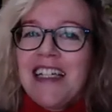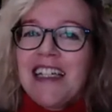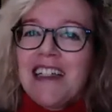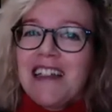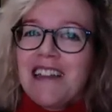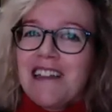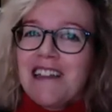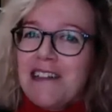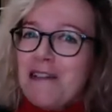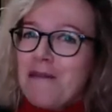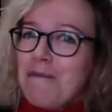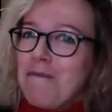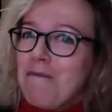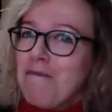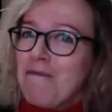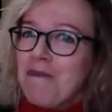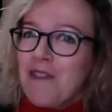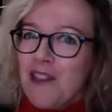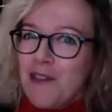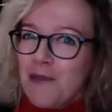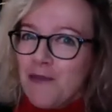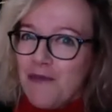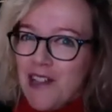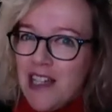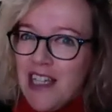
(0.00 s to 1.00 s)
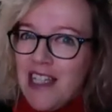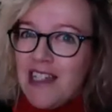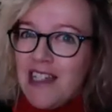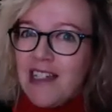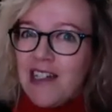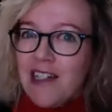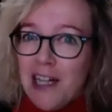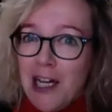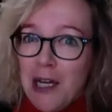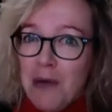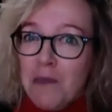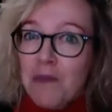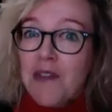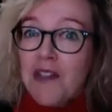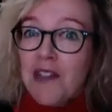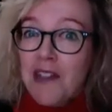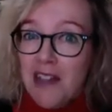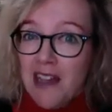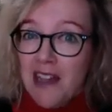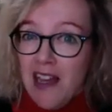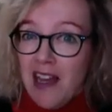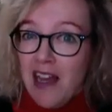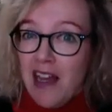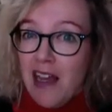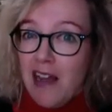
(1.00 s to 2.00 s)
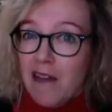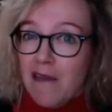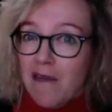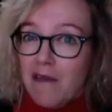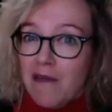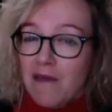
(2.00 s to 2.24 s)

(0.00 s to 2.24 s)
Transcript: 3 times a day